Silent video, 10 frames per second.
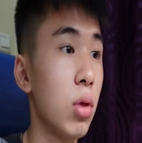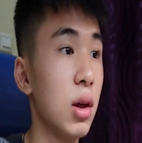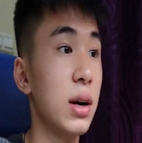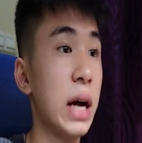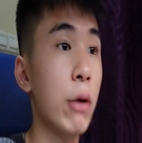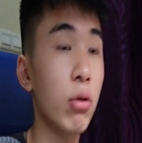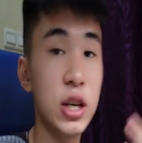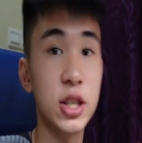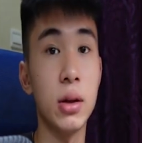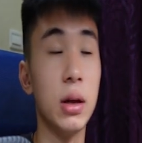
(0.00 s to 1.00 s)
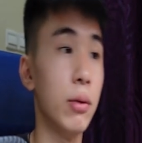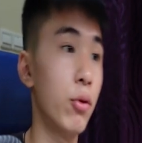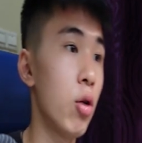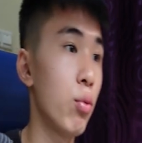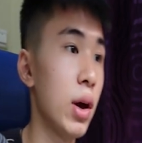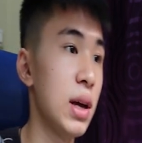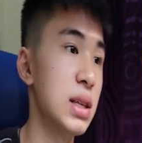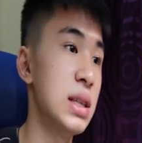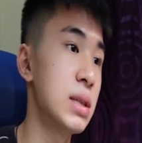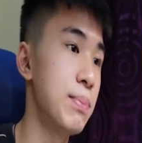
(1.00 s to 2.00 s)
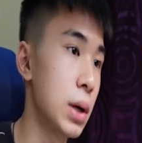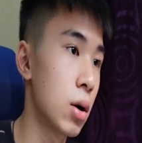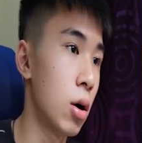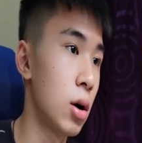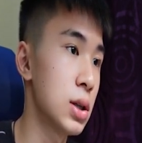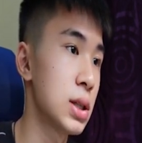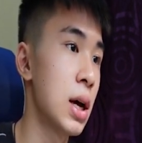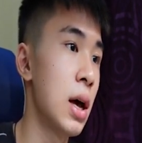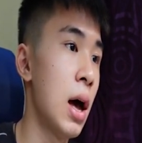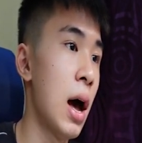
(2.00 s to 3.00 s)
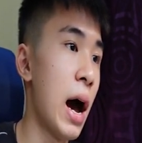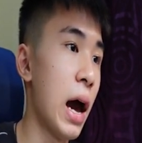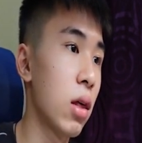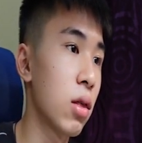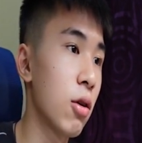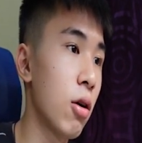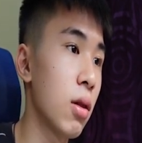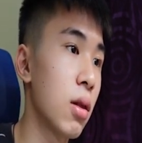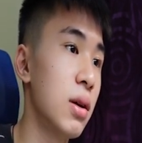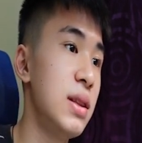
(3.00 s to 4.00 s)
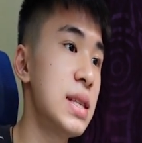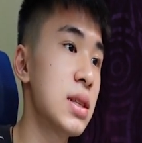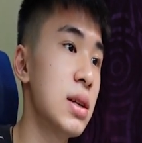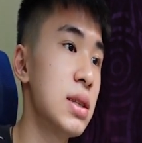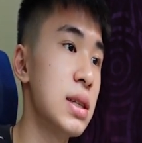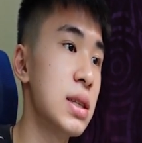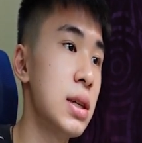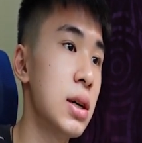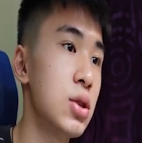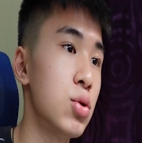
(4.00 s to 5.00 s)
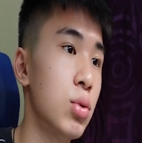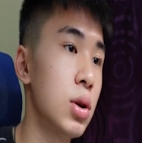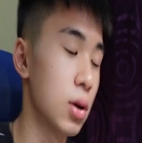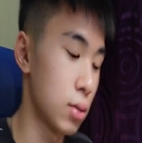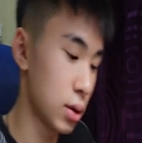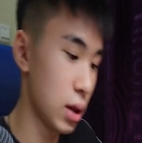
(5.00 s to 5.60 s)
the calculation in a wrong way. It's because I thought the distance is here to here.